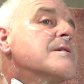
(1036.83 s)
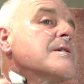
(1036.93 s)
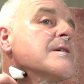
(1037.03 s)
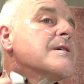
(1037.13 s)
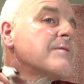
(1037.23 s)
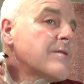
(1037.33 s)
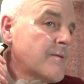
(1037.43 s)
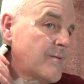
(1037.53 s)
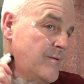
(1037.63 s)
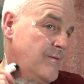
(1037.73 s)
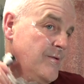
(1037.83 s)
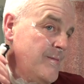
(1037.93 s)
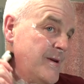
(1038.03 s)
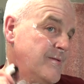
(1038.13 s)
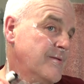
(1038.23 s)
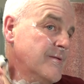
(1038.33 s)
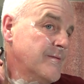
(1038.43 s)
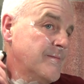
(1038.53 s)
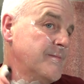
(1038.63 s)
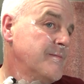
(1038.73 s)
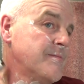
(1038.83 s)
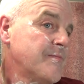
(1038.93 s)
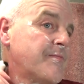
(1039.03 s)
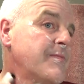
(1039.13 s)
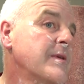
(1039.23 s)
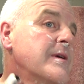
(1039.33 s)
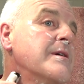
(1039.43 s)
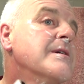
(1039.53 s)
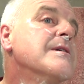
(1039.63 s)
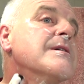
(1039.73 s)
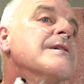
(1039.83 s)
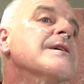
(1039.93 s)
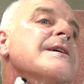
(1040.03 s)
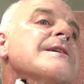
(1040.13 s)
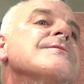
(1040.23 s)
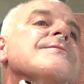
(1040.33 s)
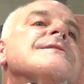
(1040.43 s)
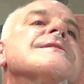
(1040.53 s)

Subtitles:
How long it will hold up, I don't know. I guess only